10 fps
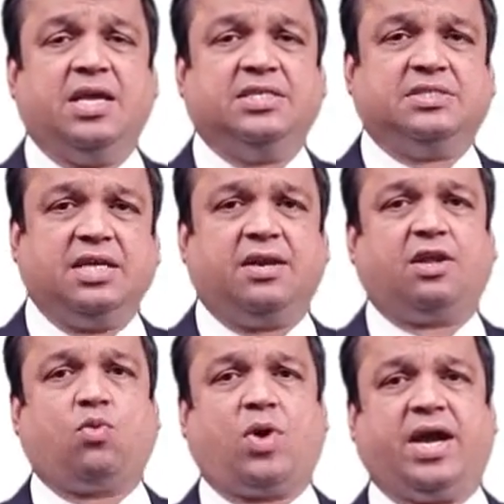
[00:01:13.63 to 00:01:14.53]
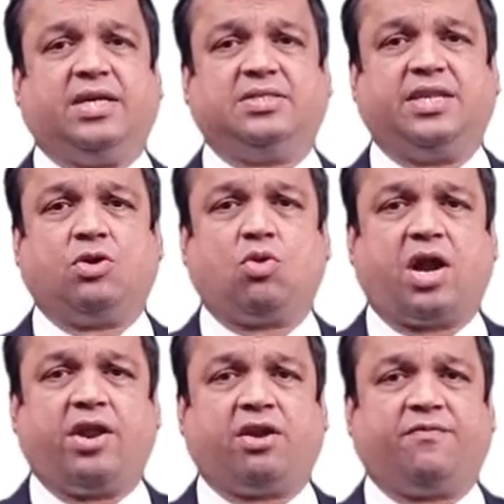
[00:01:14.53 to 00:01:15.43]
still requires an
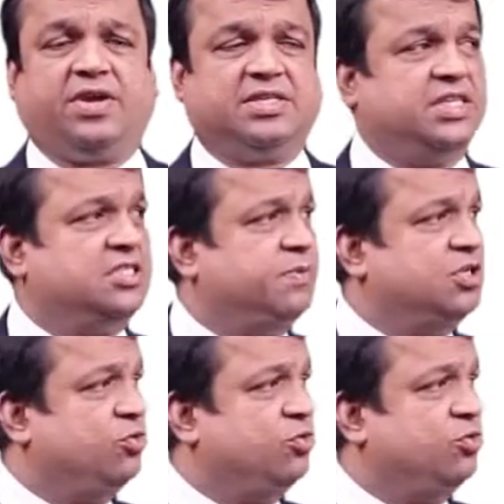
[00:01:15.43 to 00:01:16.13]
echocardiographic assessment